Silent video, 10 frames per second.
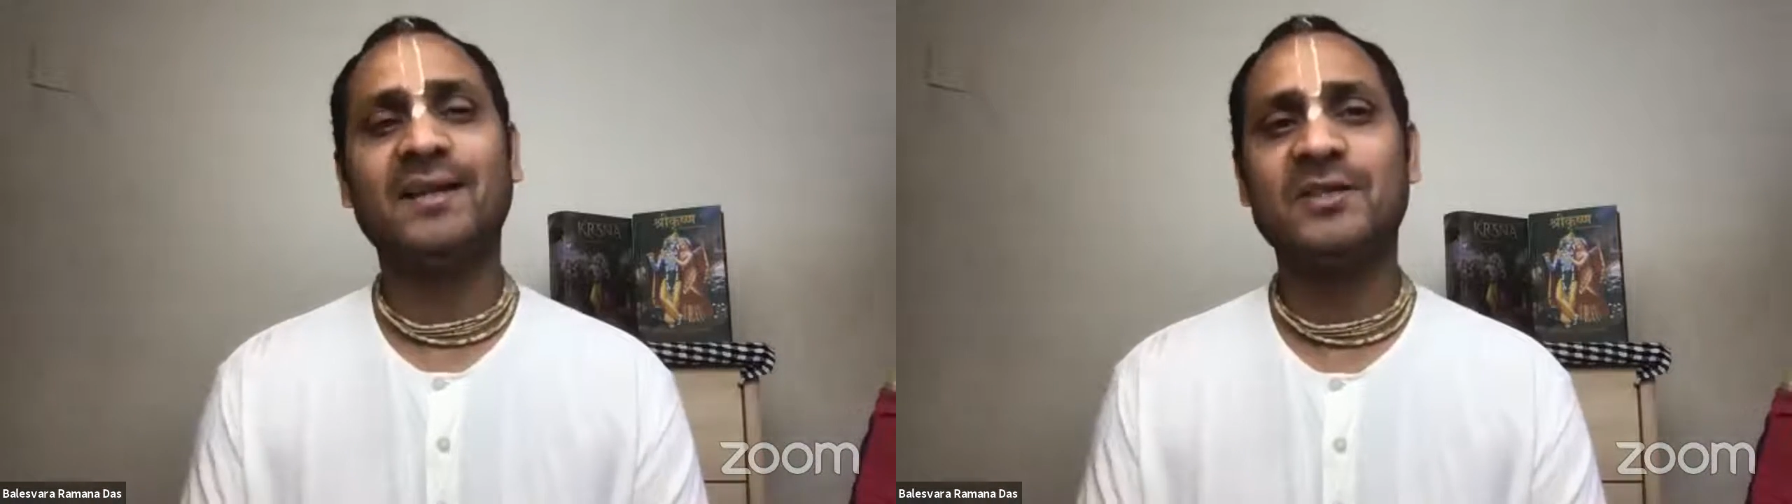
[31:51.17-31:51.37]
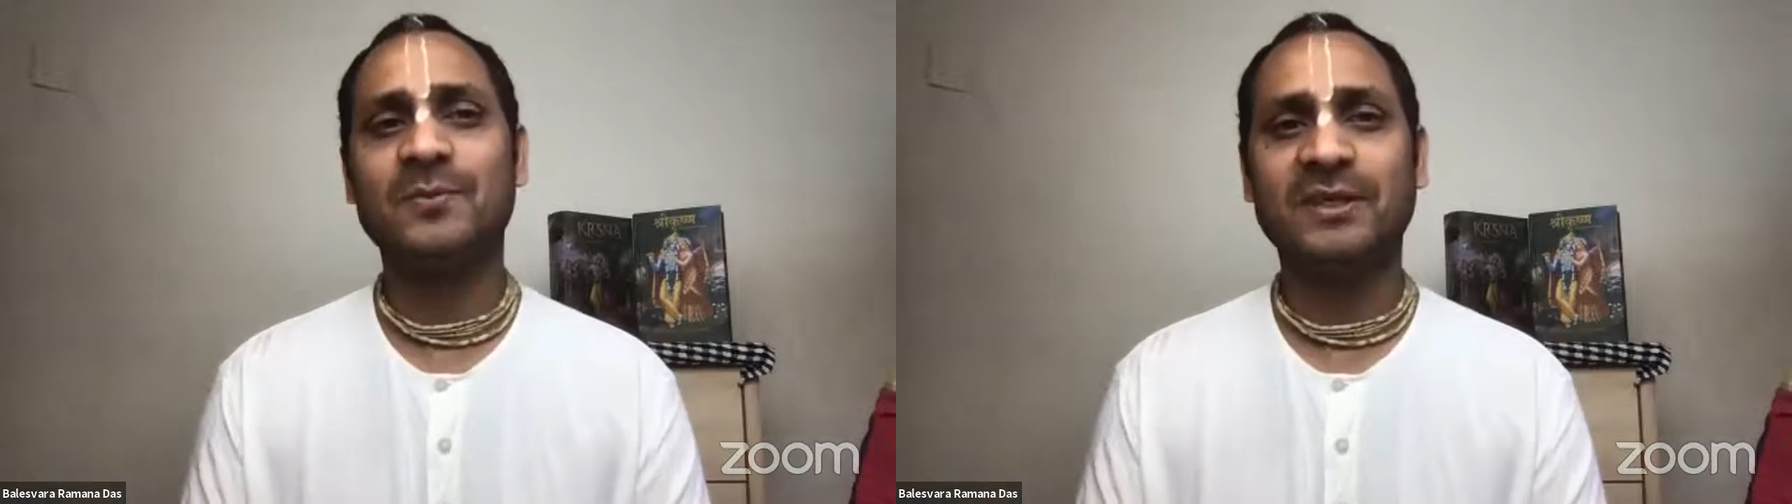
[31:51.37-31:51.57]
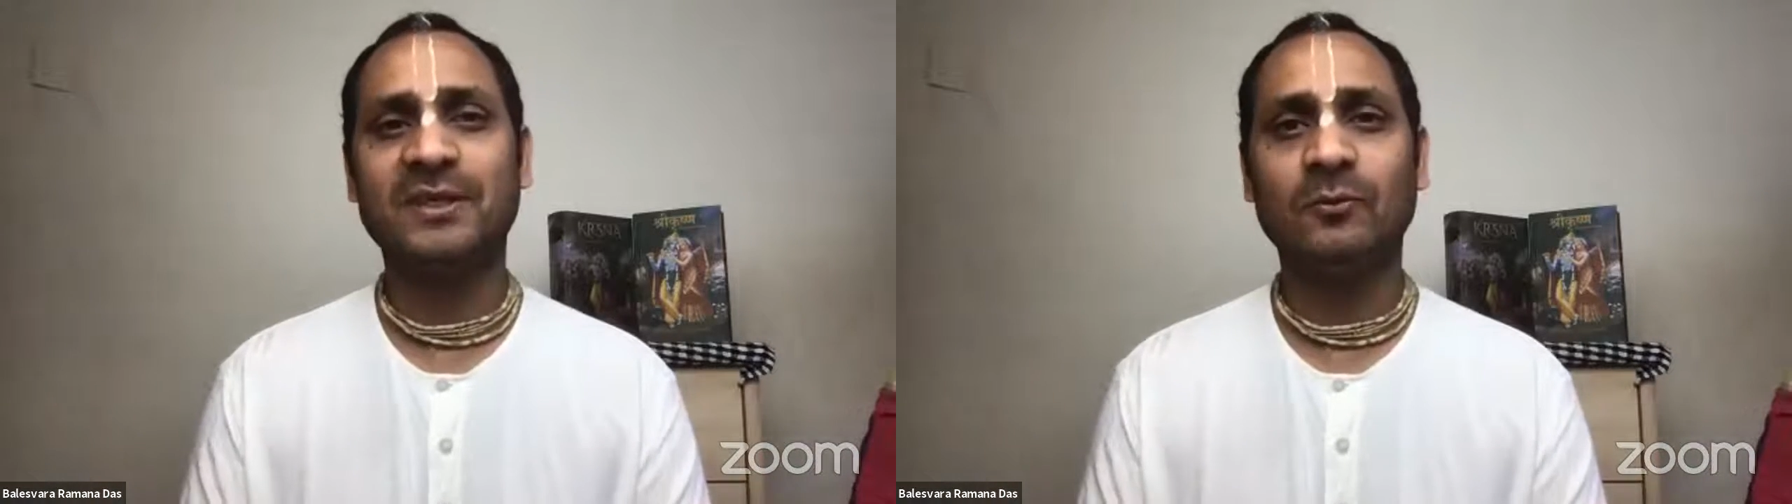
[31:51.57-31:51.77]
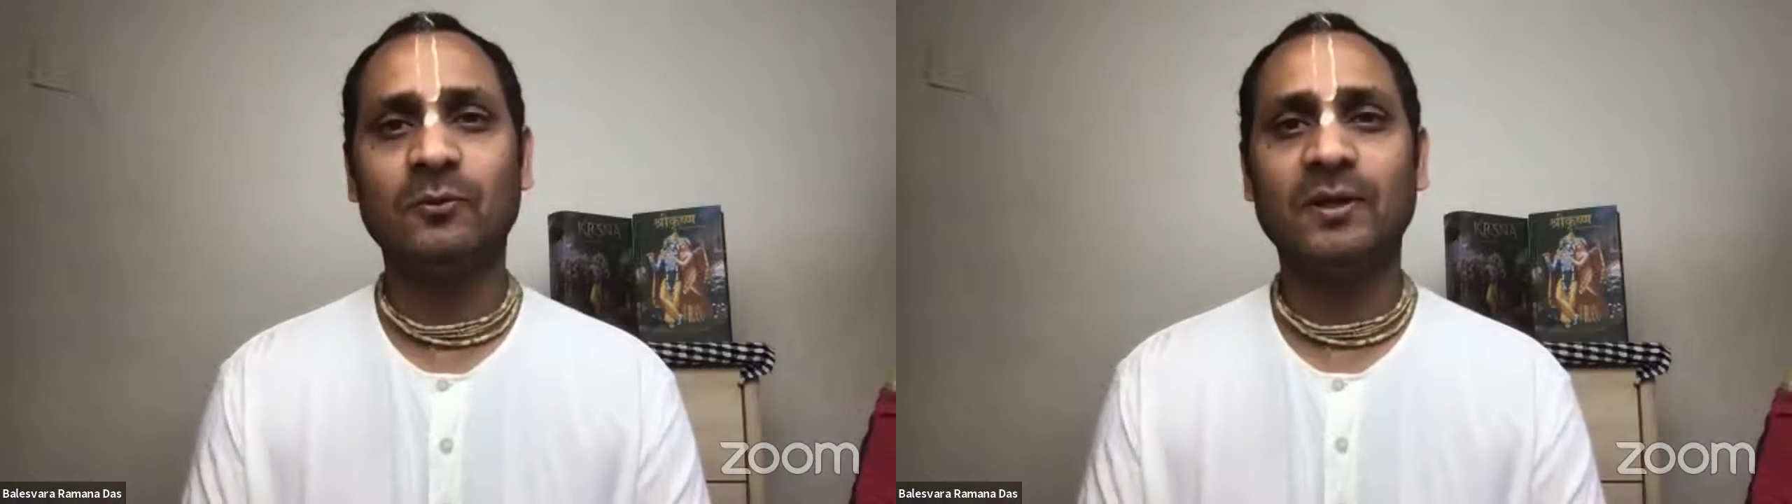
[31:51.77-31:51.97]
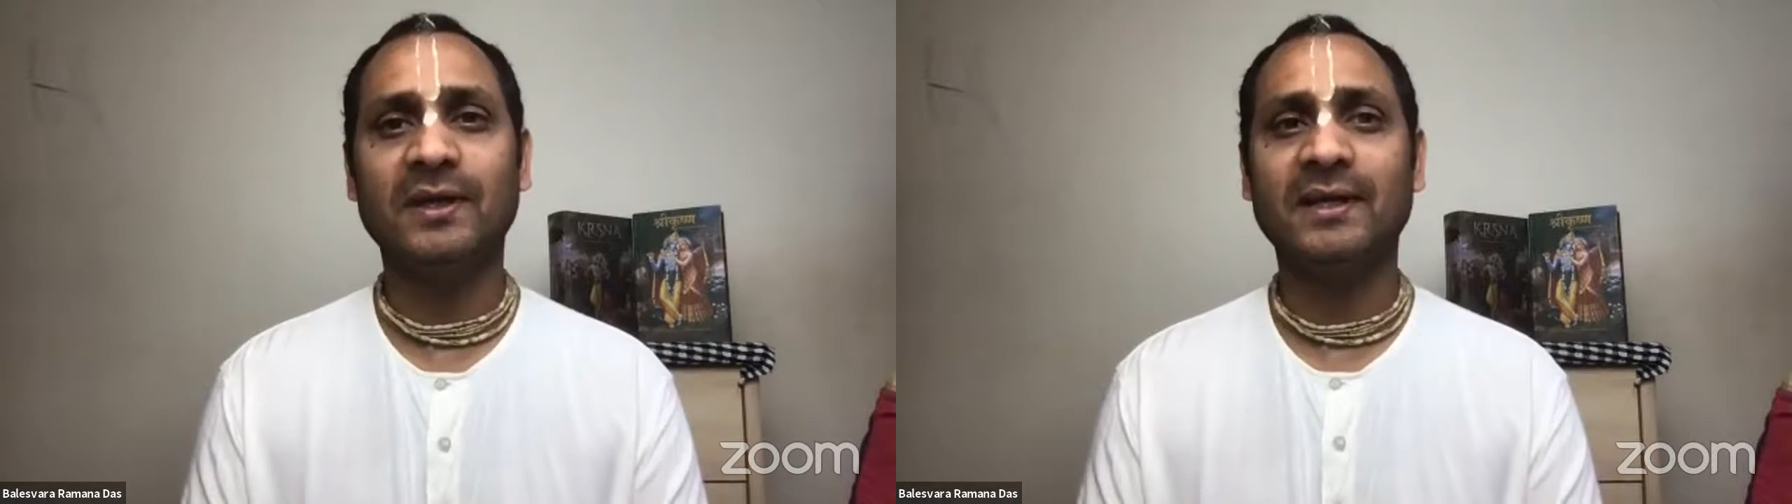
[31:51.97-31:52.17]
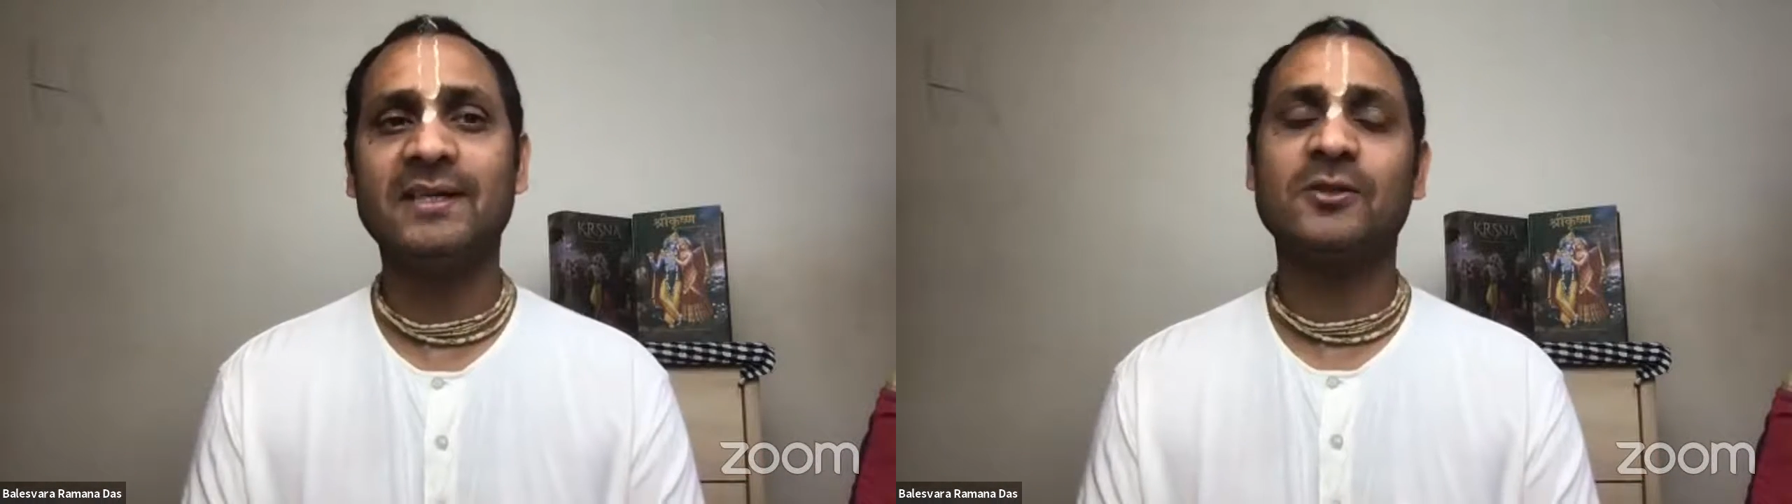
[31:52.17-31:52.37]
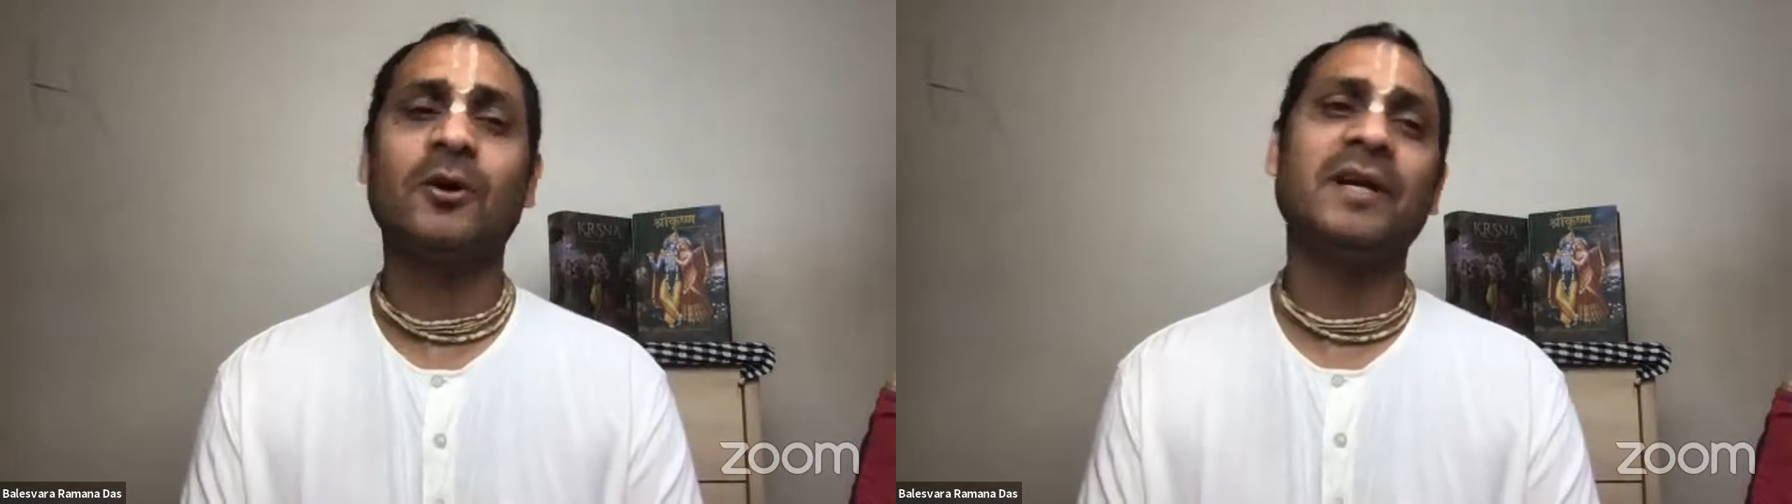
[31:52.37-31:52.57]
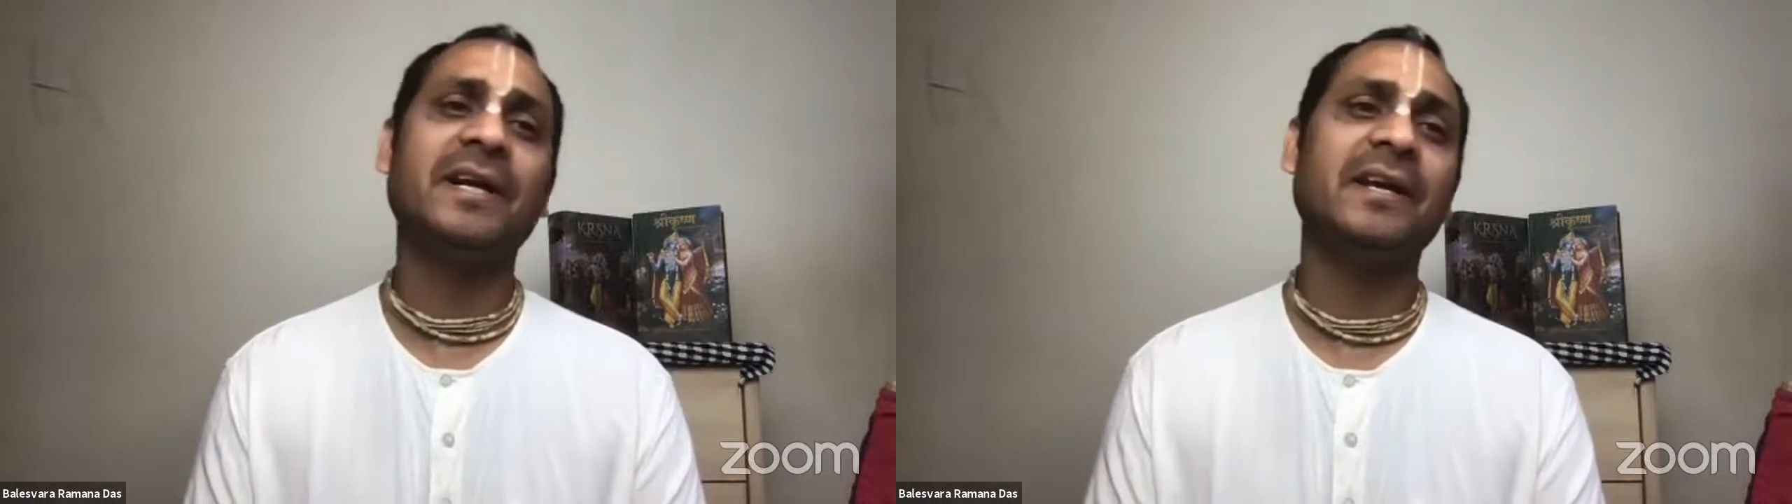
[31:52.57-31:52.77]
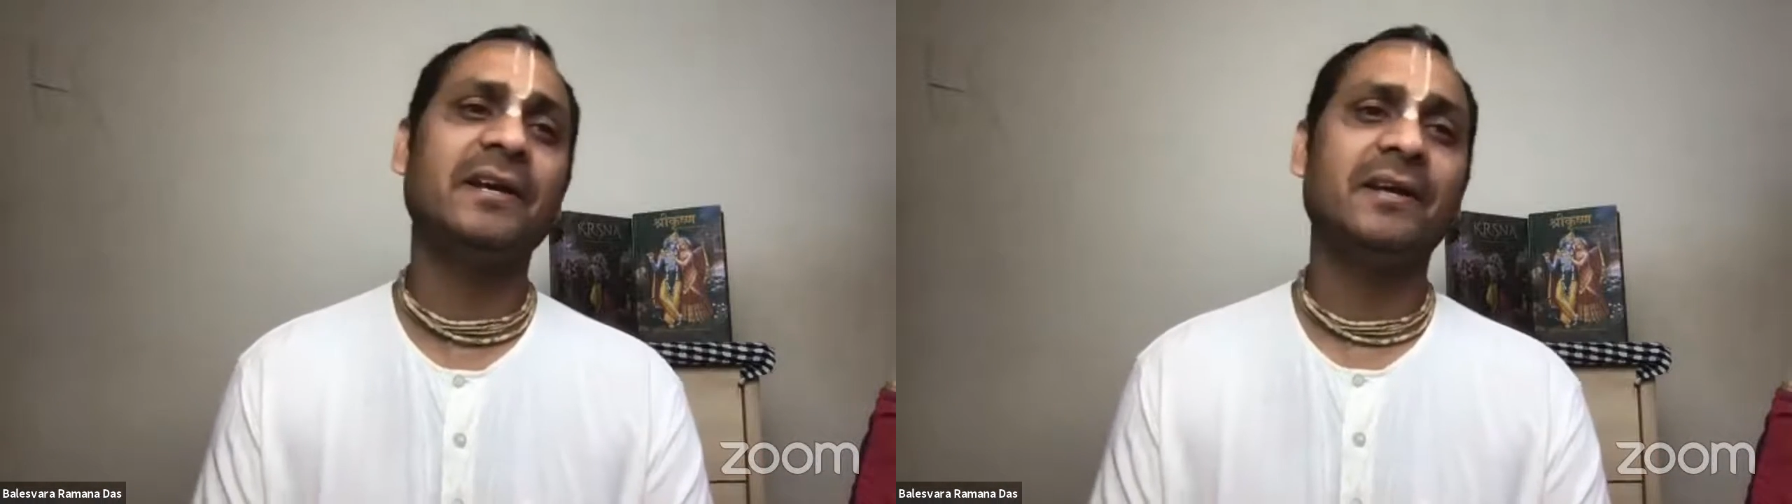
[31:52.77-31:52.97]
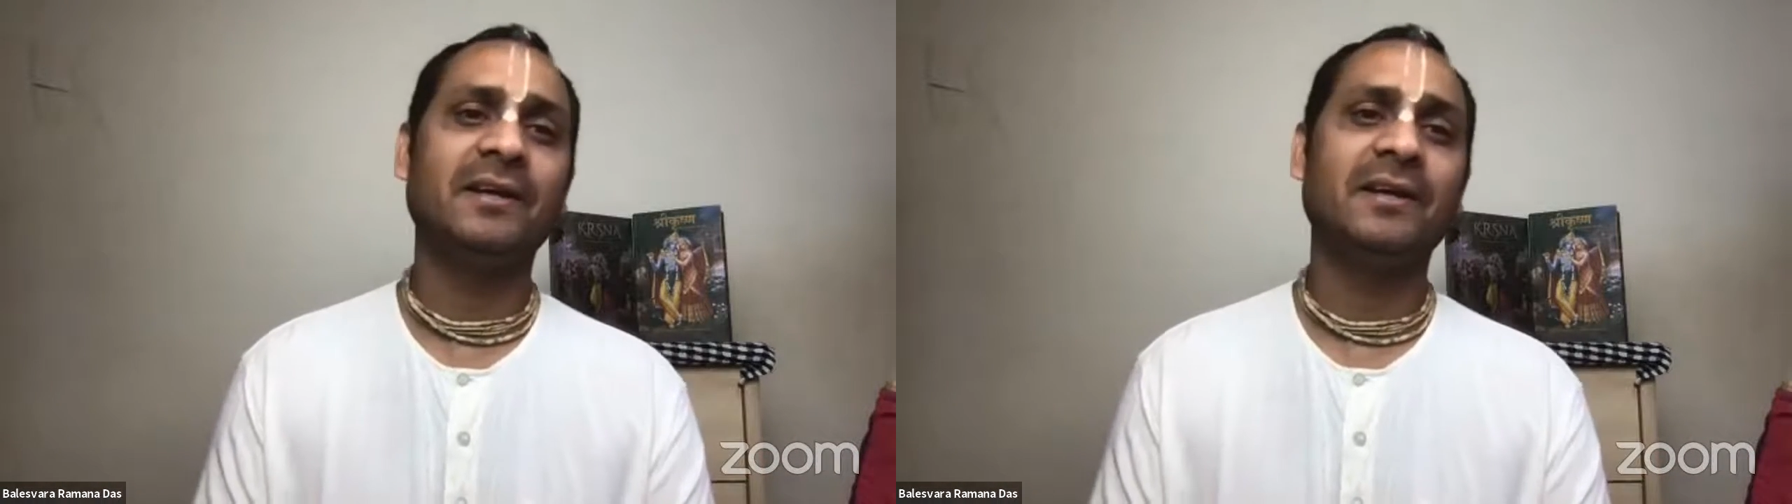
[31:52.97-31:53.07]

in this material world. He is already